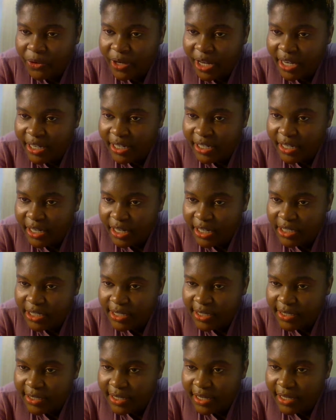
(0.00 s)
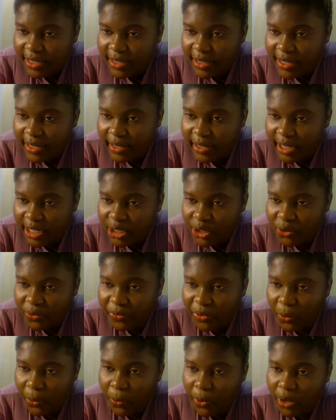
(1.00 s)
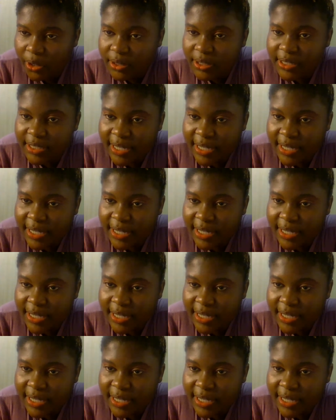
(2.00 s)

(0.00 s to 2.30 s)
United Nations, and the rest of the world